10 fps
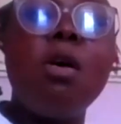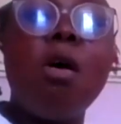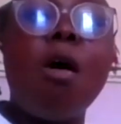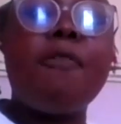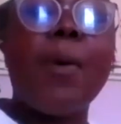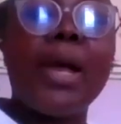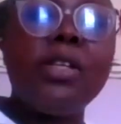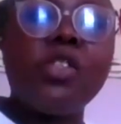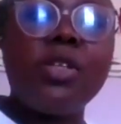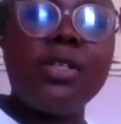of our
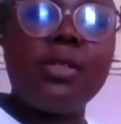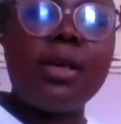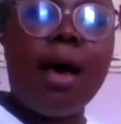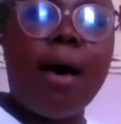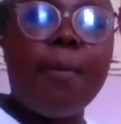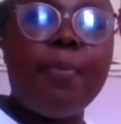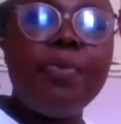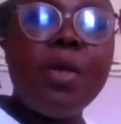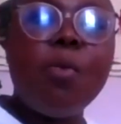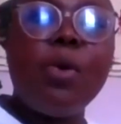histories
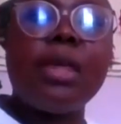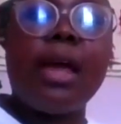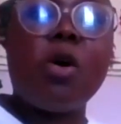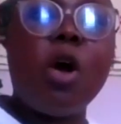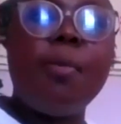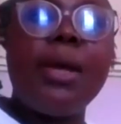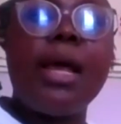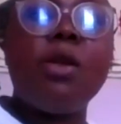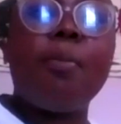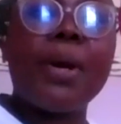with the economy
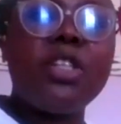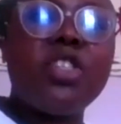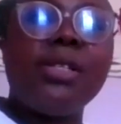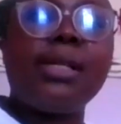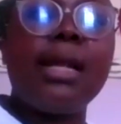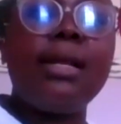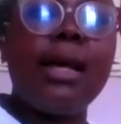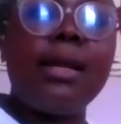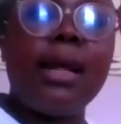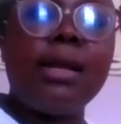and oppressions
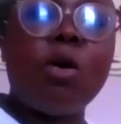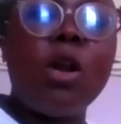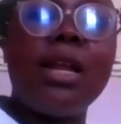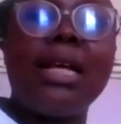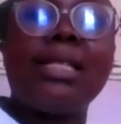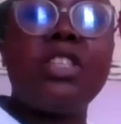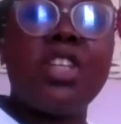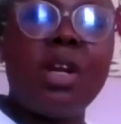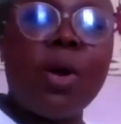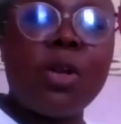and
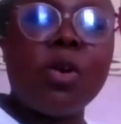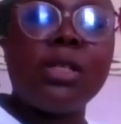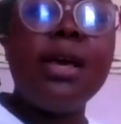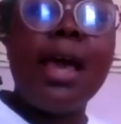colonization and whatnot.